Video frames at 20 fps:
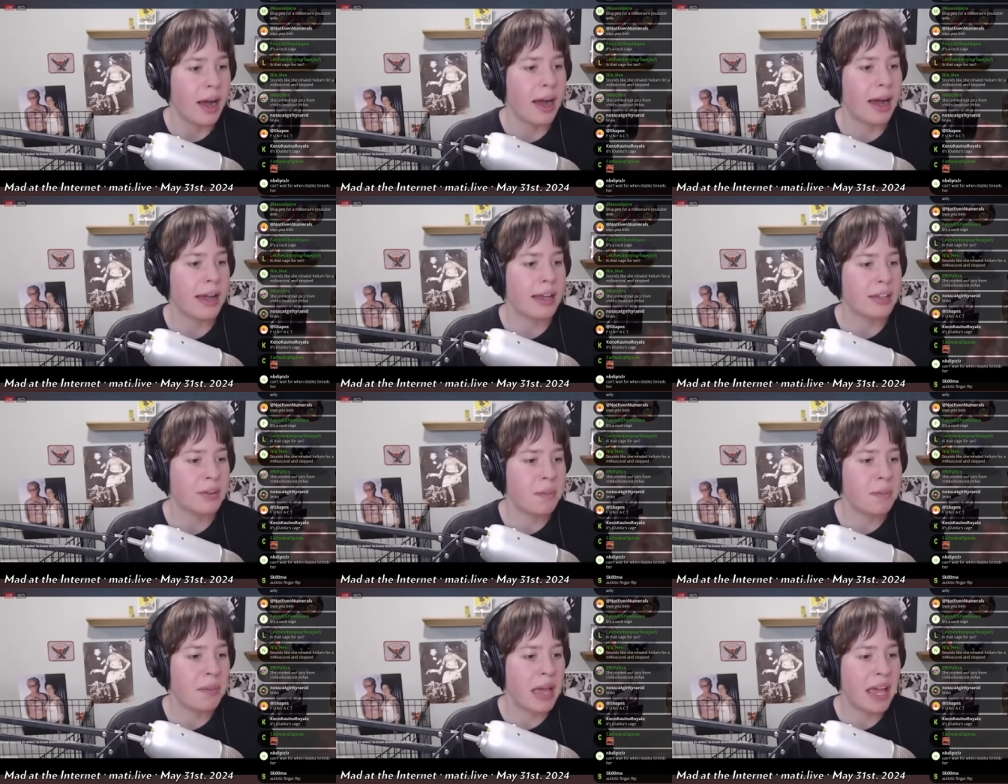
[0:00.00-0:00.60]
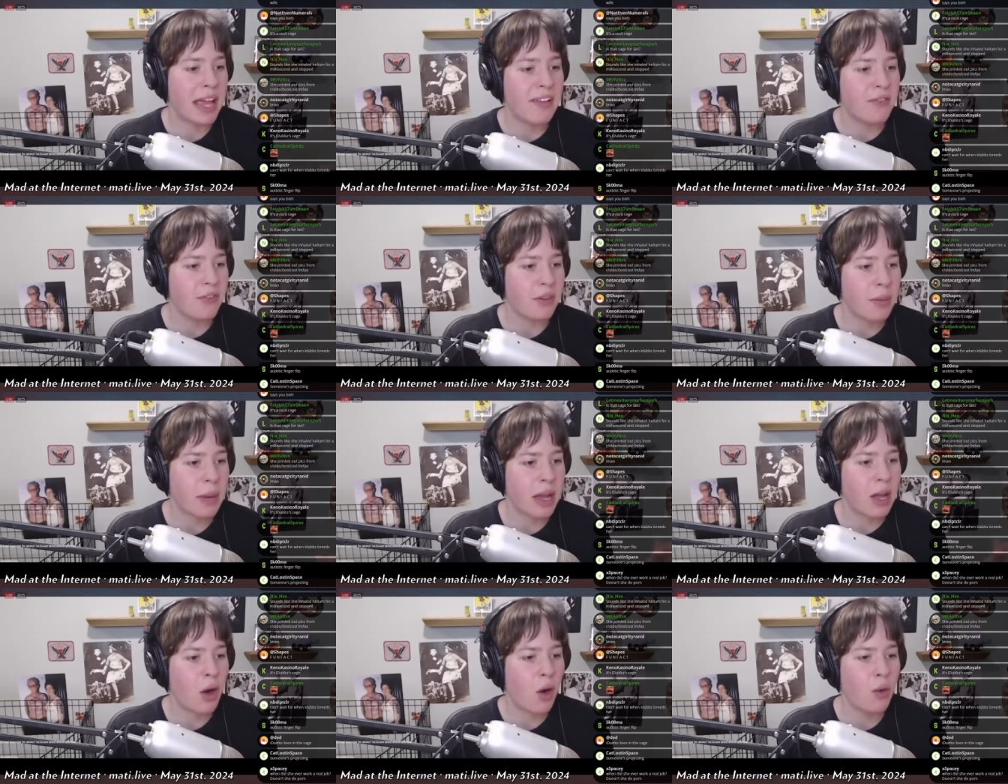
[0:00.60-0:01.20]
I had to pay for
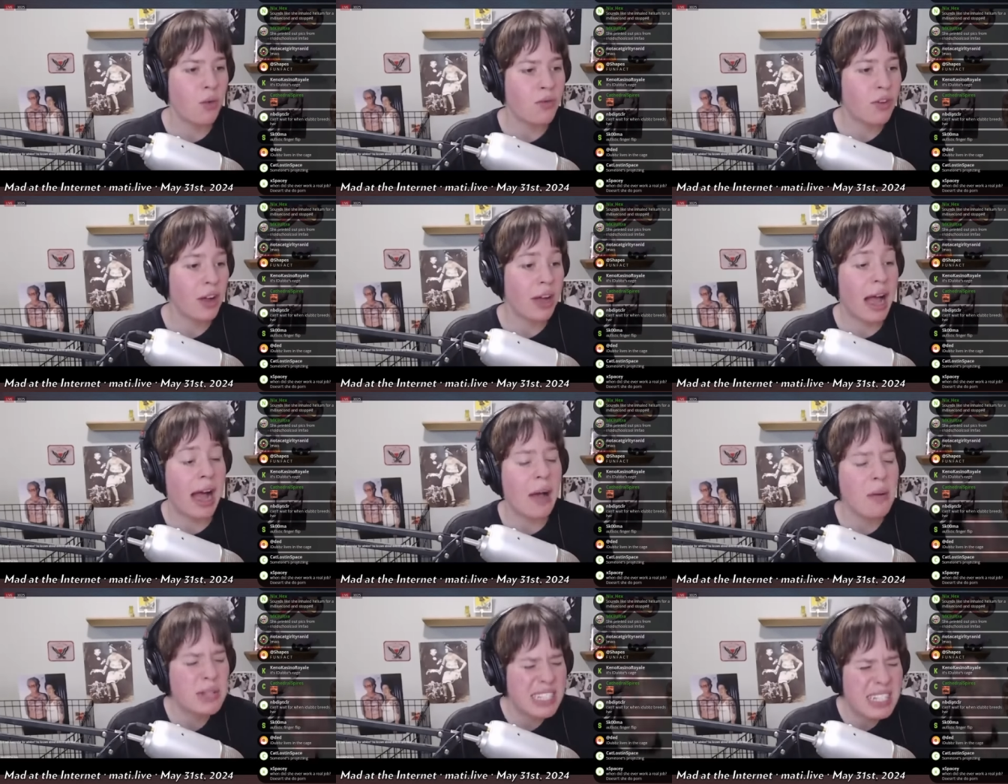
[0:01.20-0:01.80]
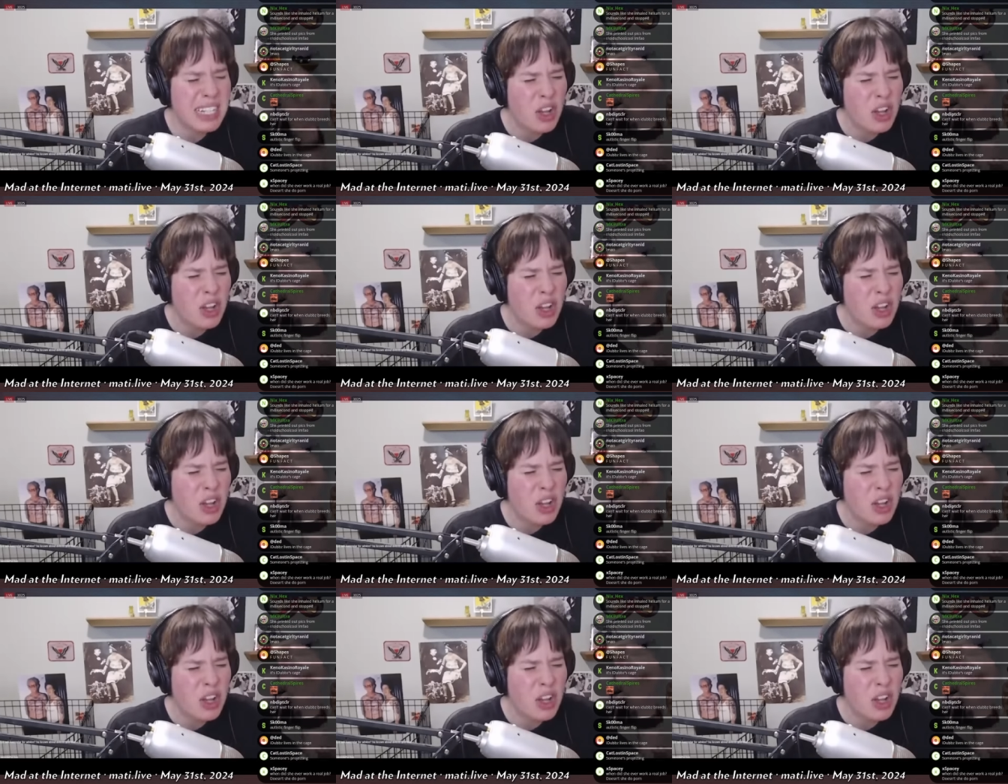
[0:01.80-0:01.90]
my own fu- I was